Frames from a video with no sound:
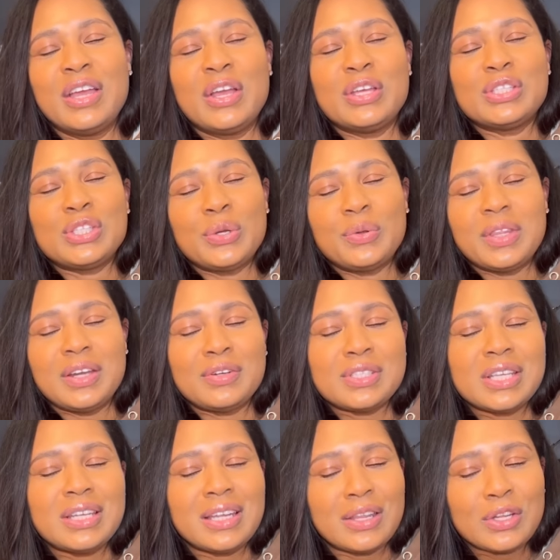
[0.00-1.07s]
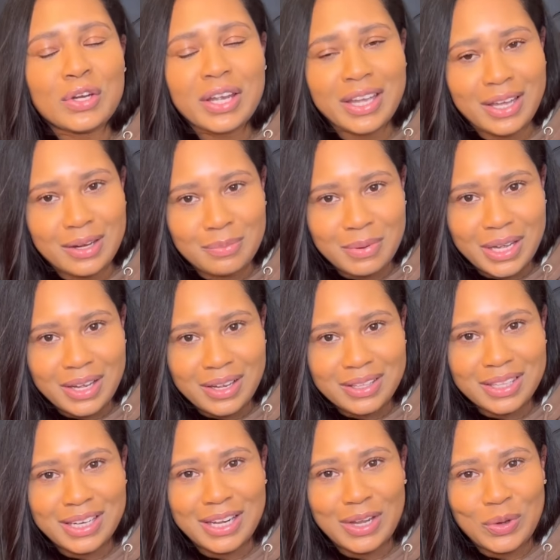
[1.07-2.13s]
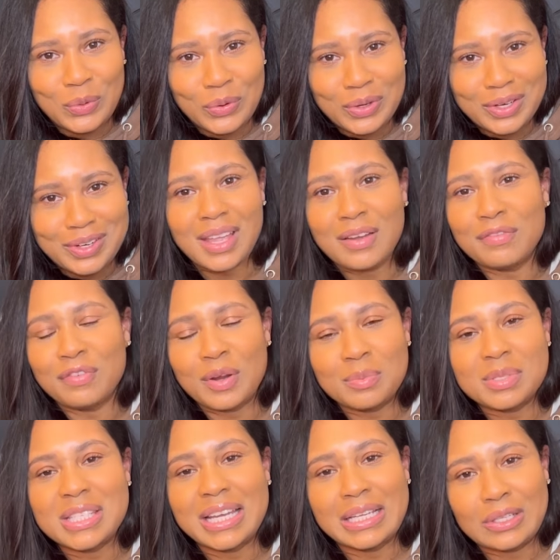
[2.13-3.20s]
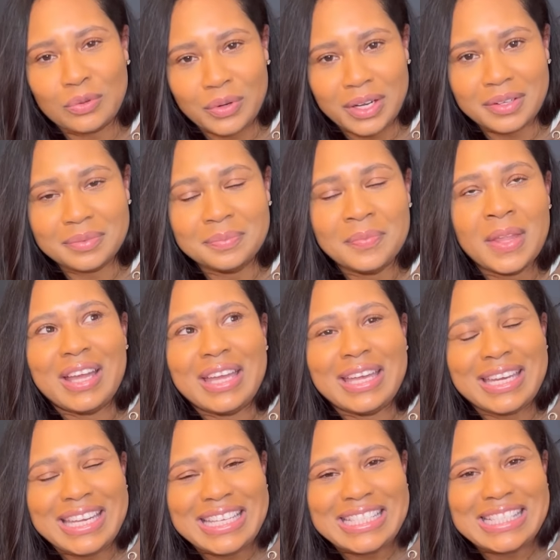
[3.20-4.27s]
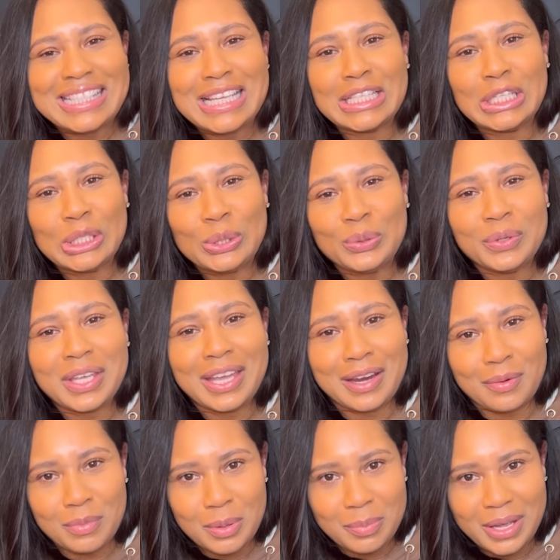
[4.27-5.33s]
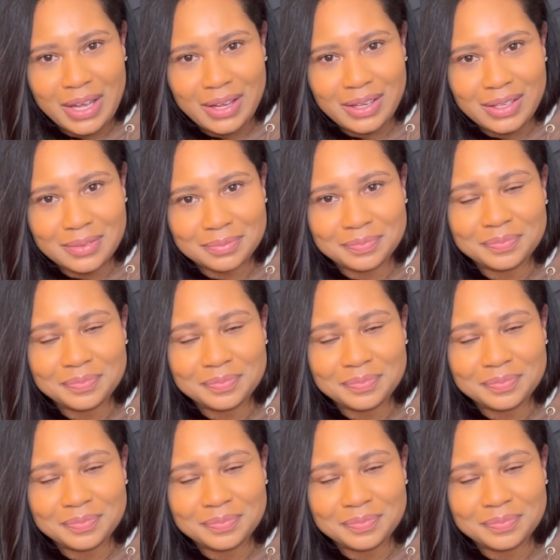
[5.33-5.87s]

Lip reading: So there's another handbag that I ordered from Saint Laurent. It is the Lou camera bag.